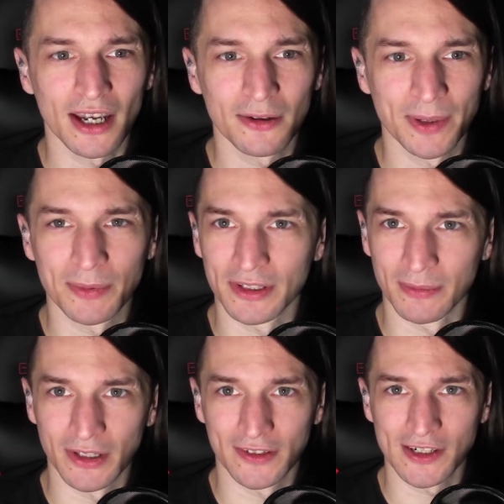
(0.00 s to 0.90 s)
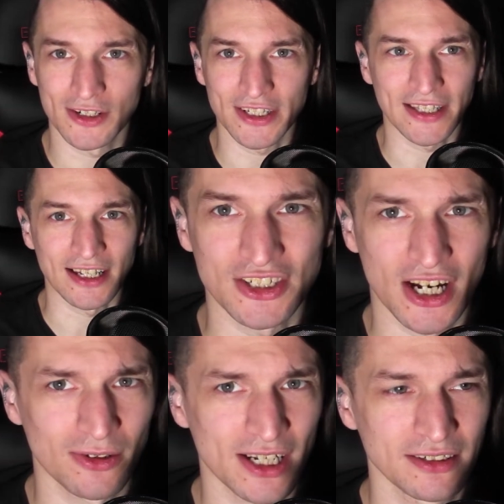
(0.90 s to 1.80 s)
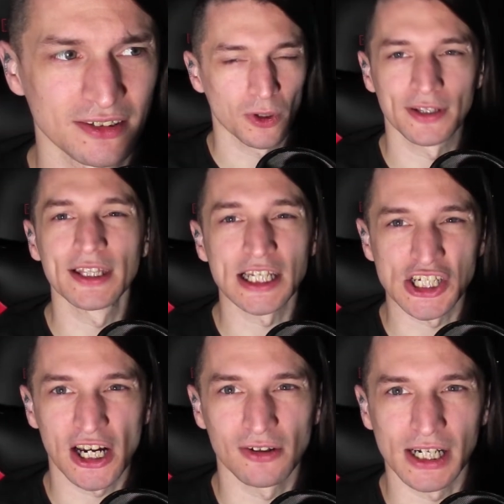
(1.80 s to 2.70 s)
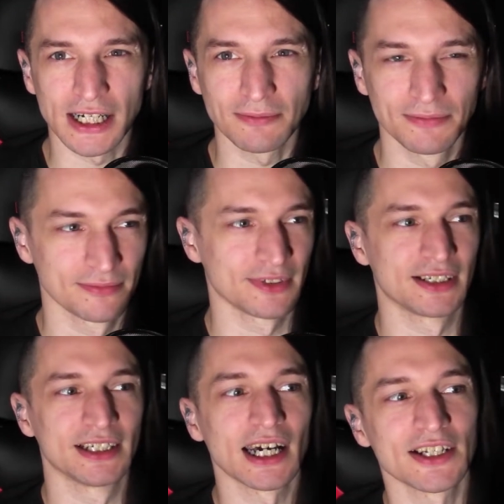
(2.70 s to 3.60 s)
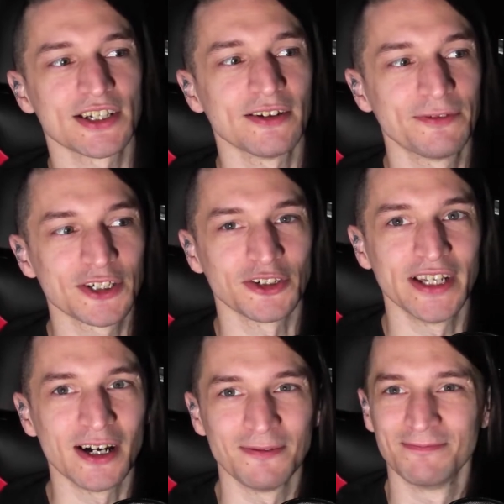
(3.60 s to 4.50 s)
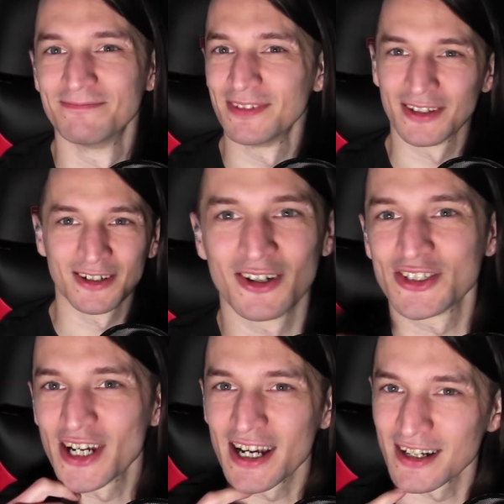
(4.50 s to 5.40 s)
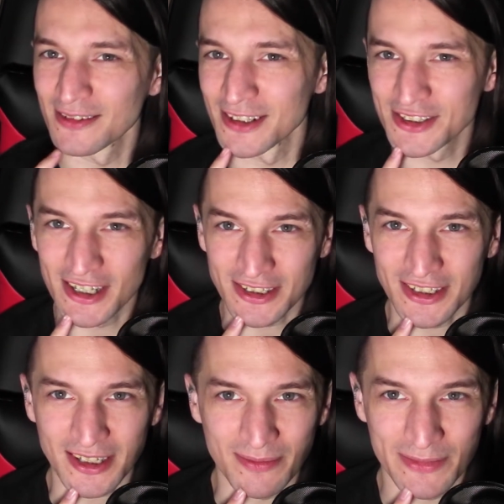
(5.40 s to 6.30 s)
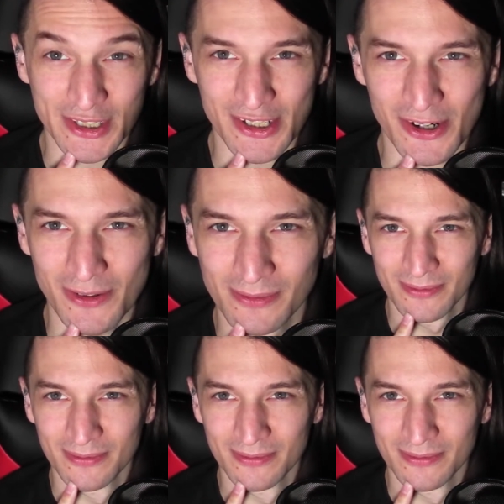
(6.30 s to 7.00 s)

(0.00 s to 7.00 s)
people in the military say that? Chow line? Working the chow line. God, I sound official now. Aren't I a sexy CEO?